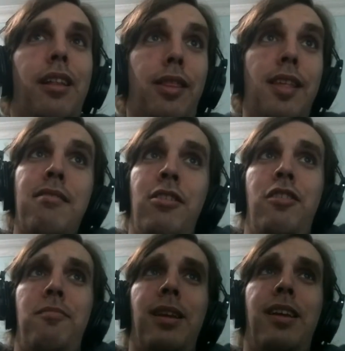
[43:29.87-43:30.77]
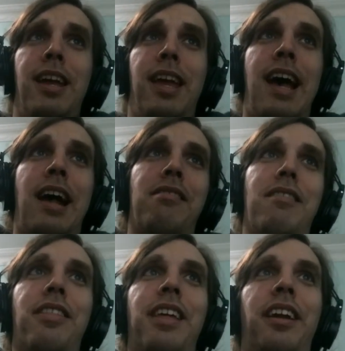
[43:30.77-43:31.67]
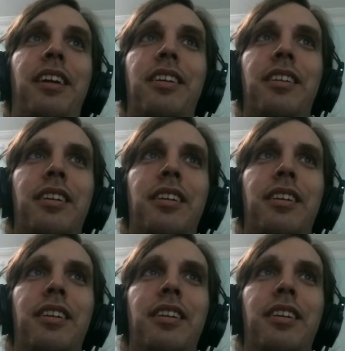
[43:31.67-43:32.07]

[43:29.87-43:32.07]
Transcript: This could have been kick ass, I think.